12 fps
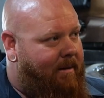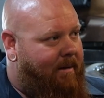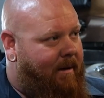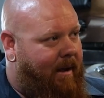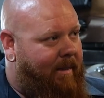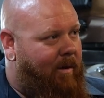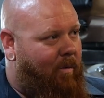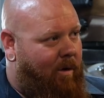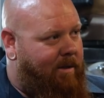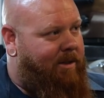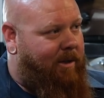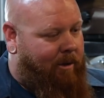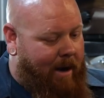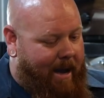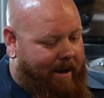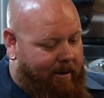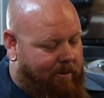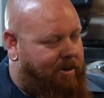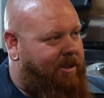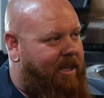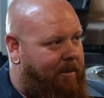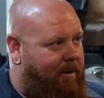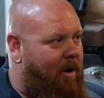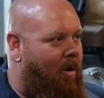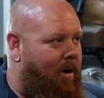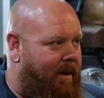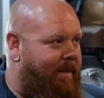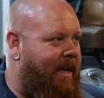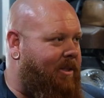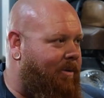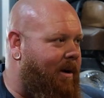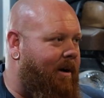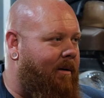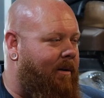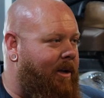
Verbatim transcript: Yeah. And then once the crack, it'll just keep going, and that's where,